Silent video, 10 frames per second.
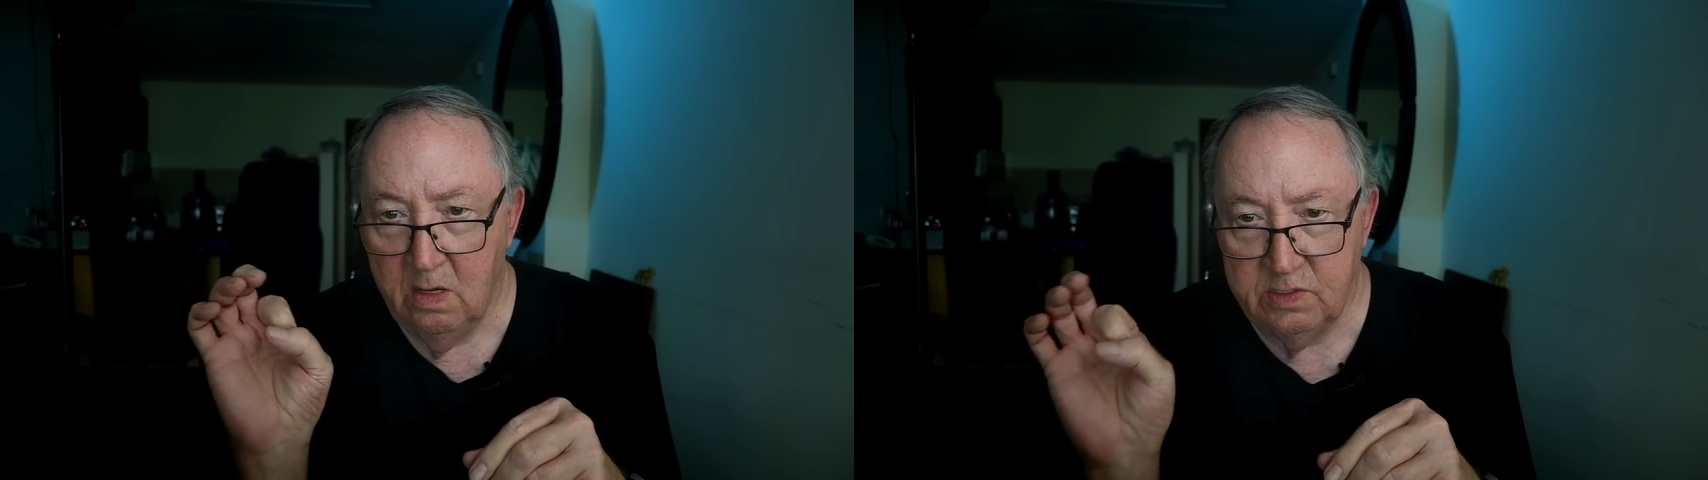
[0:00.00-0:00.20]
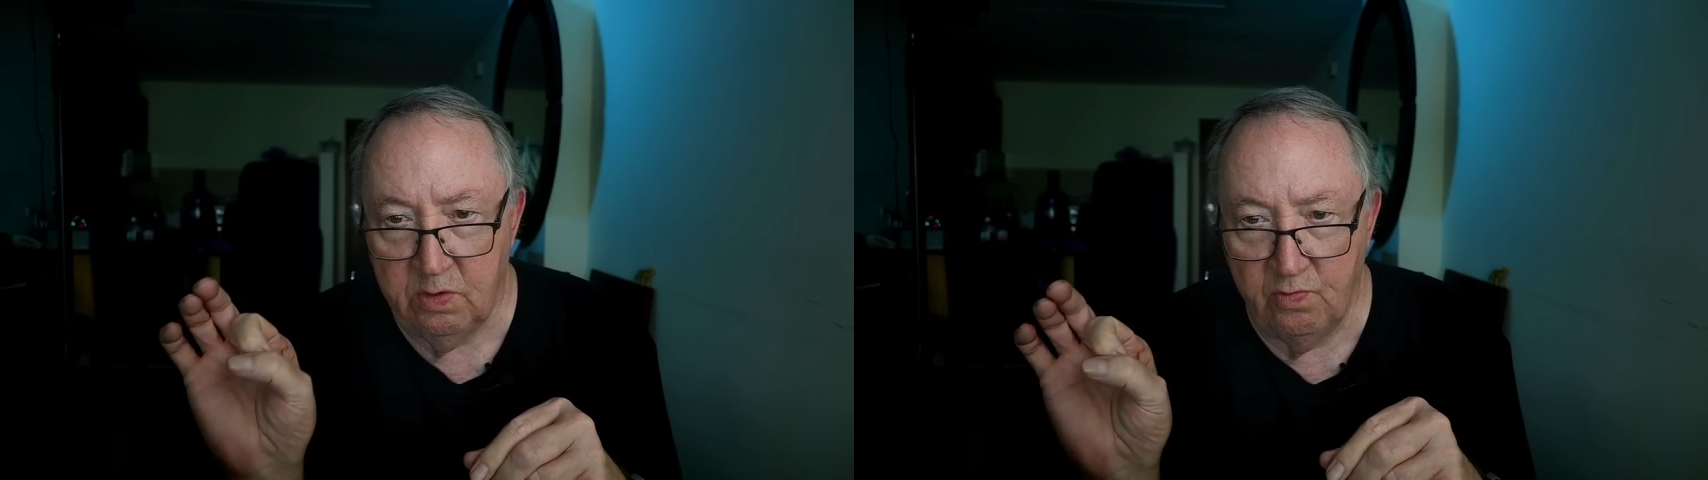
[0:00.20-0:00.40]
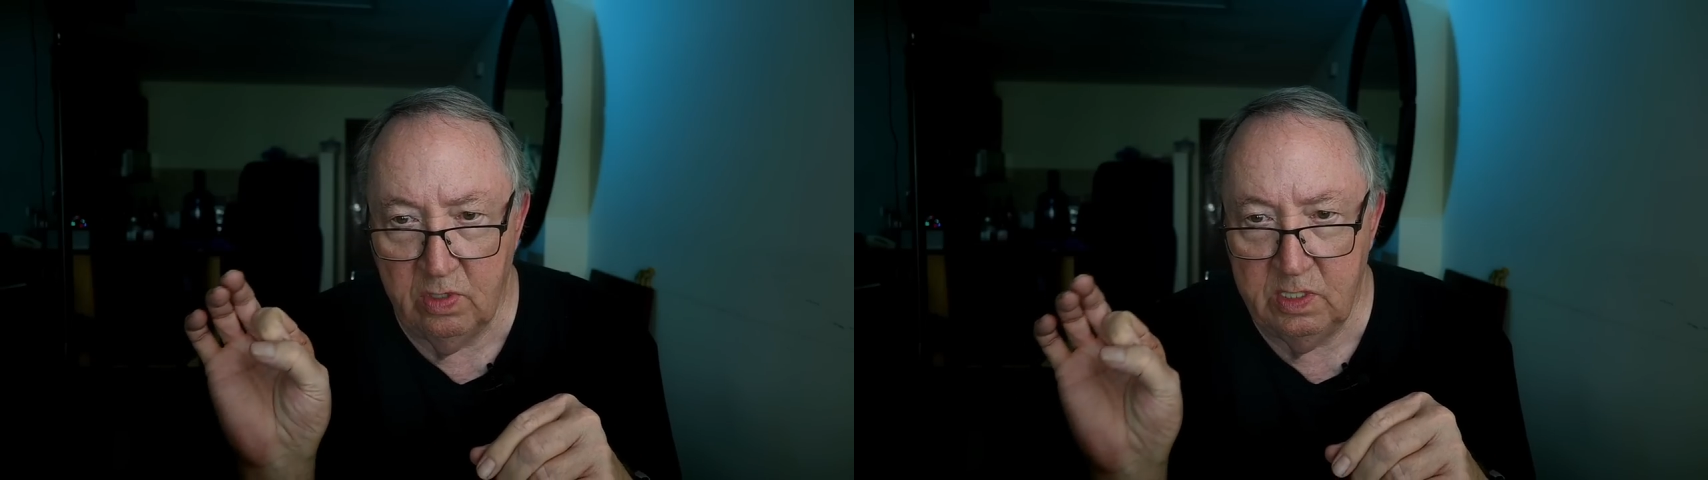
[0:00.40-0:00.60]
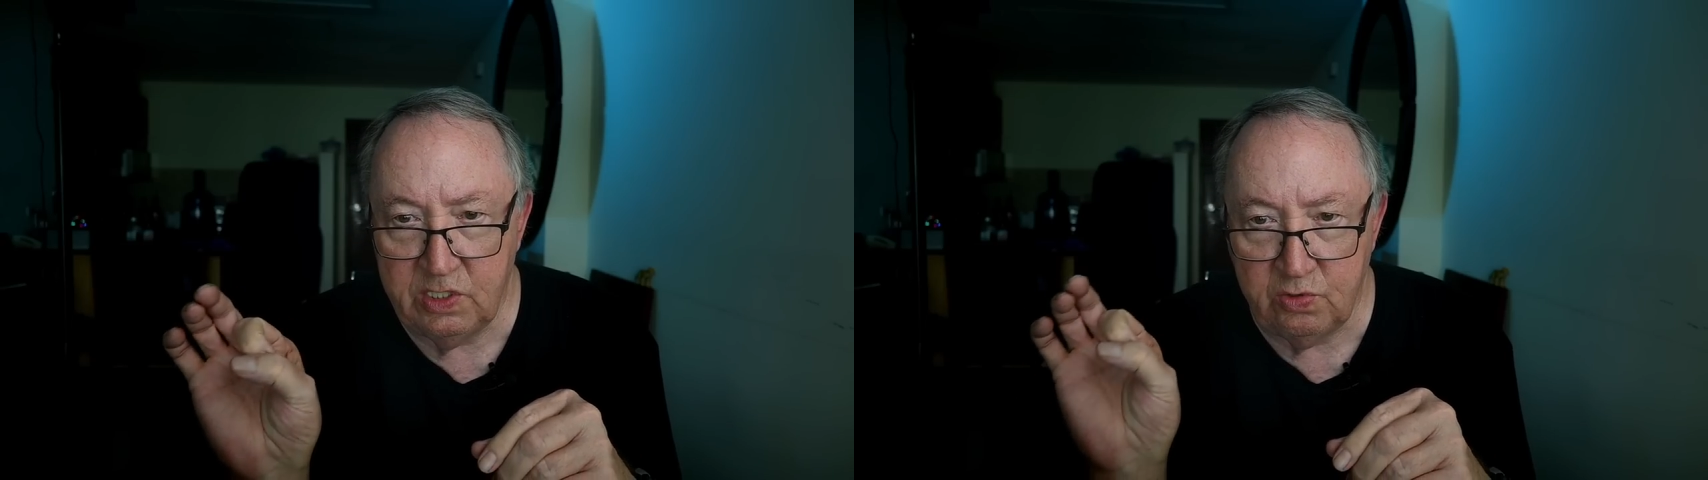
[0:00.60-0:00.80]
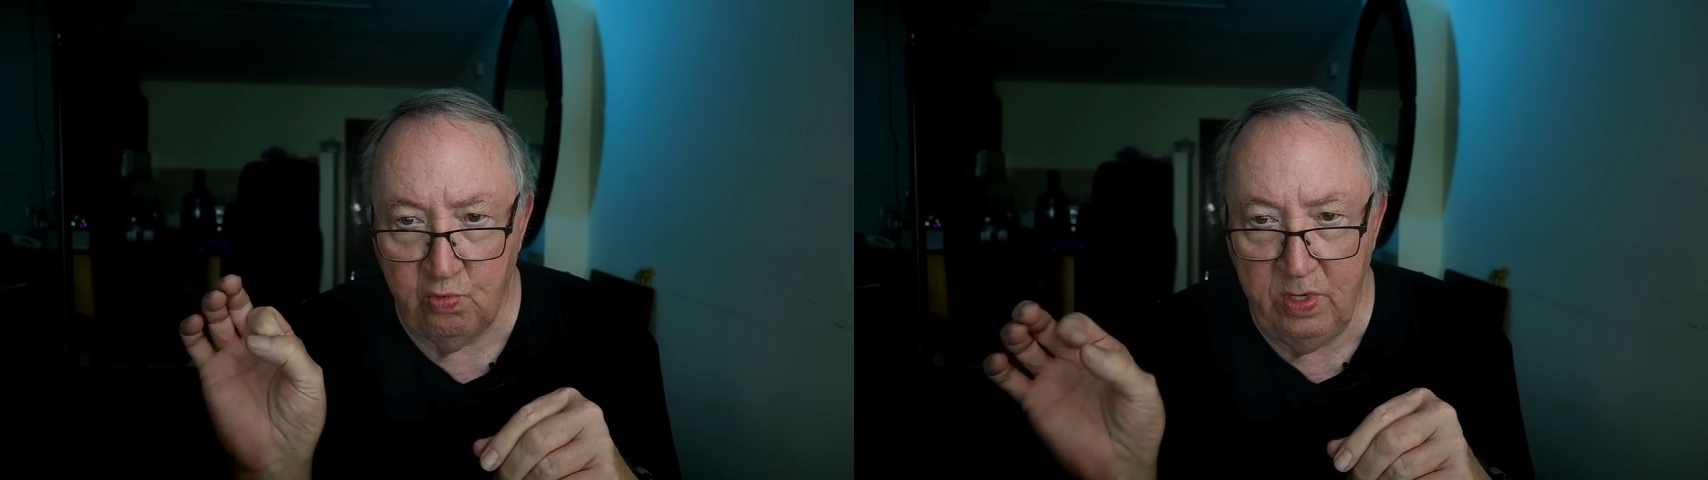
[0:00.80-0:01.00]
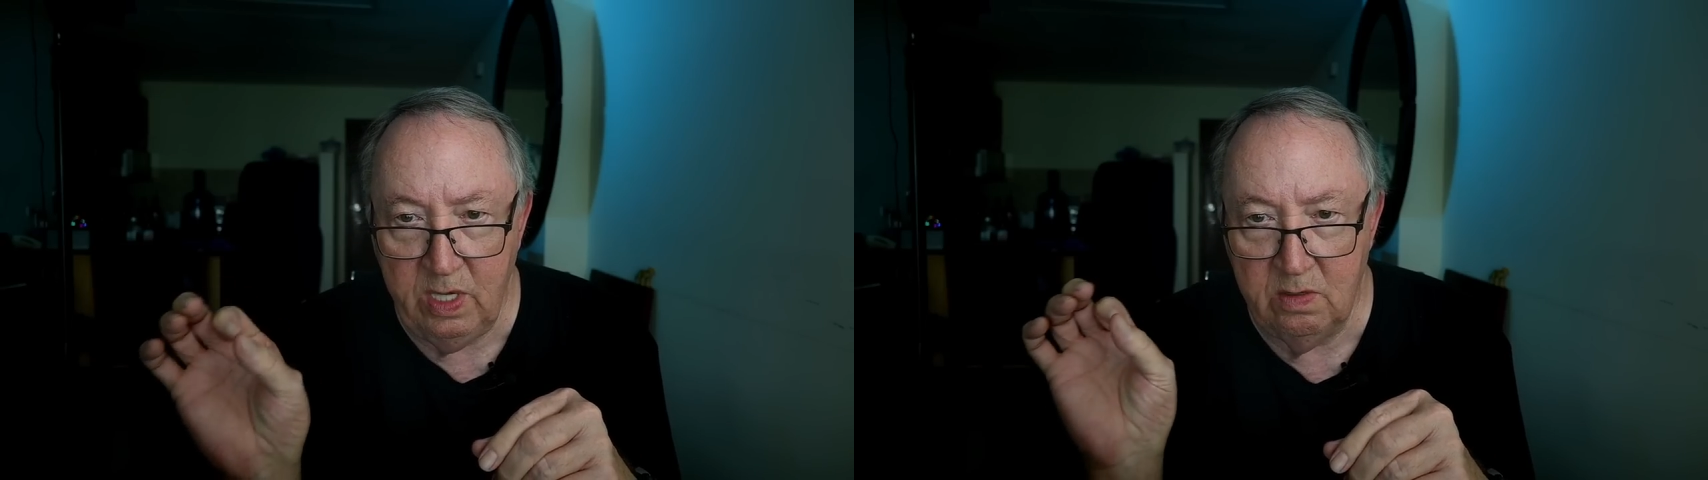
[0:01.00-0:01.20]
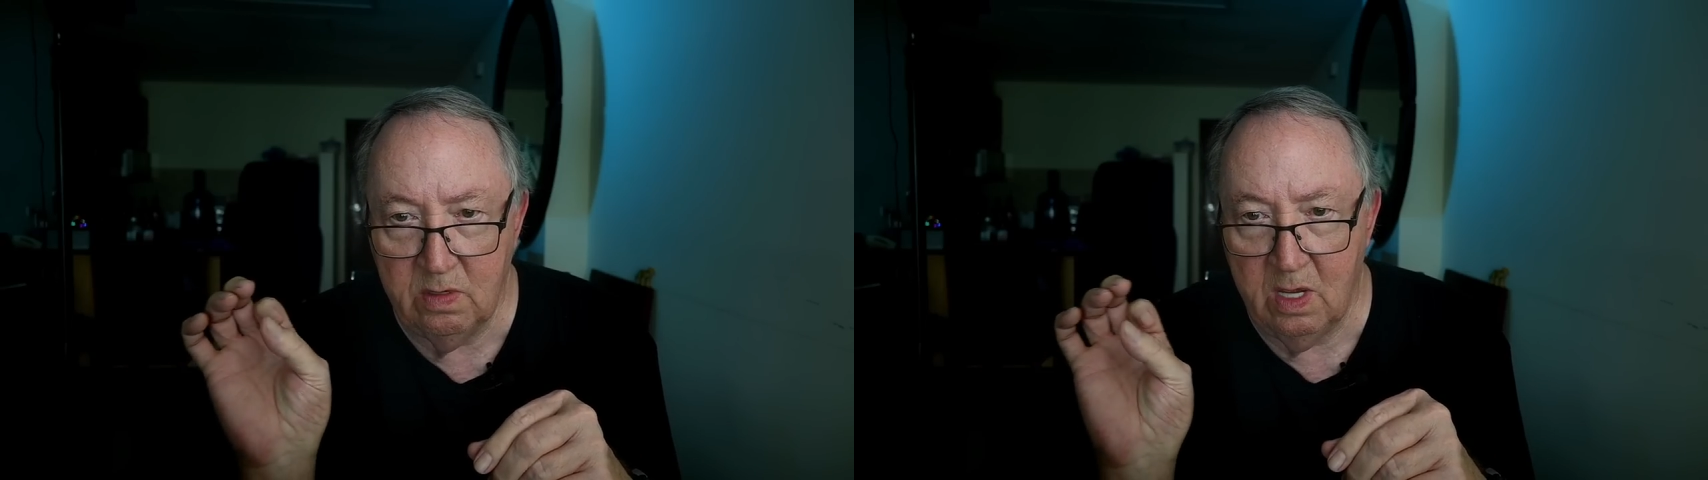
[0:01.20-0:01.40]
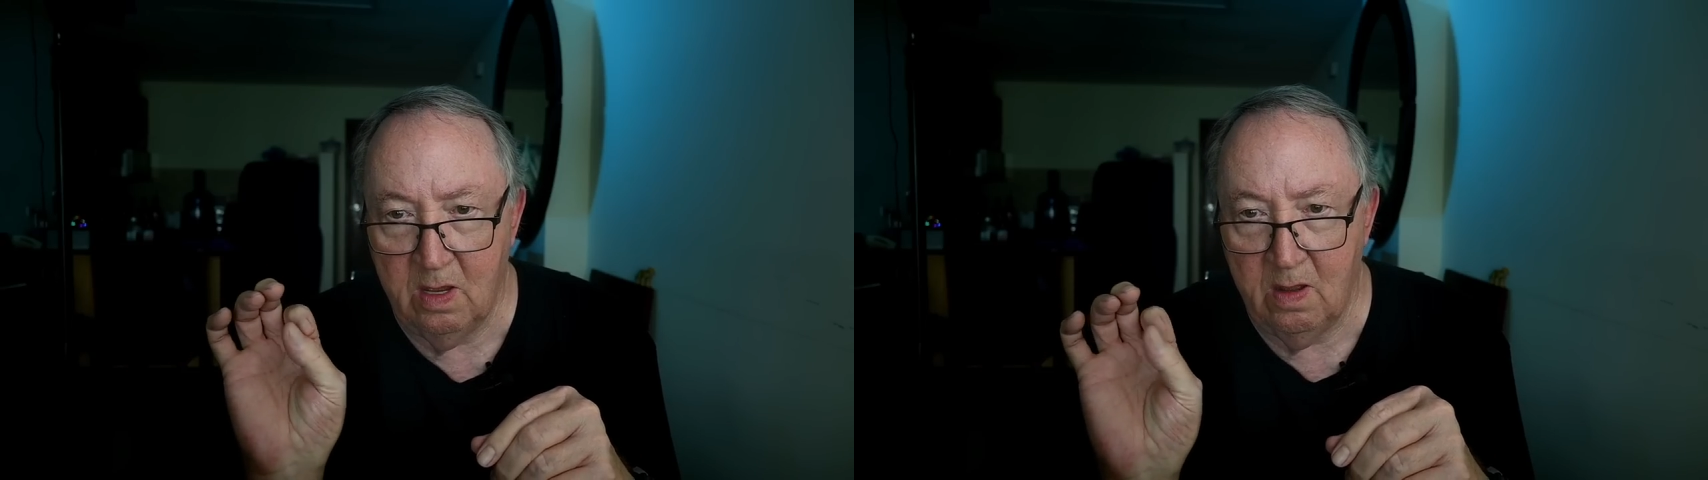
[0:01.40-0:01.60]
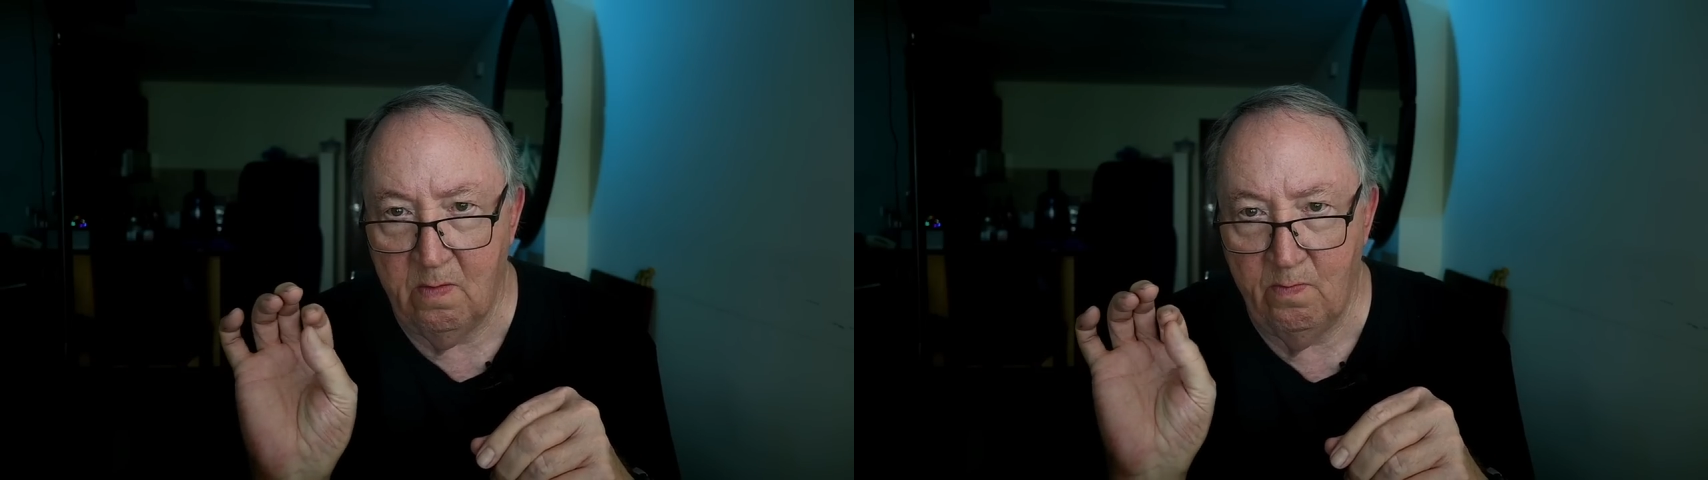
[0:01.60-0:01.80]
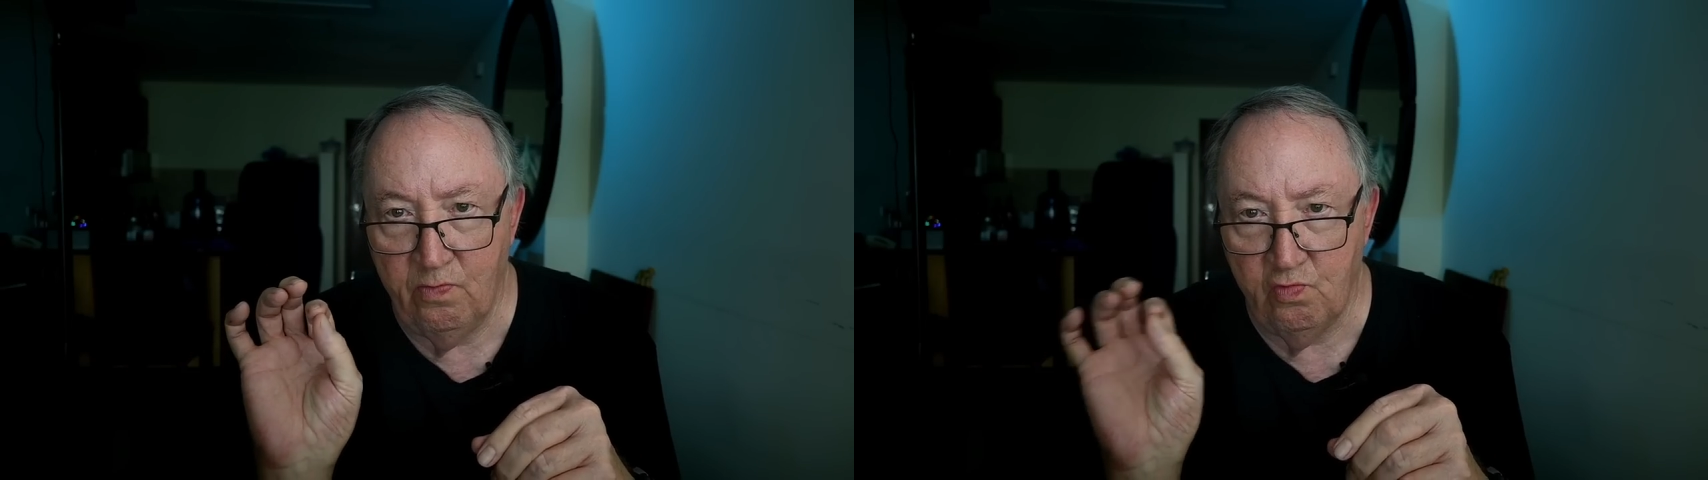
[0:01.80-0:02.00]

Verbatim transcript: some really sweet um,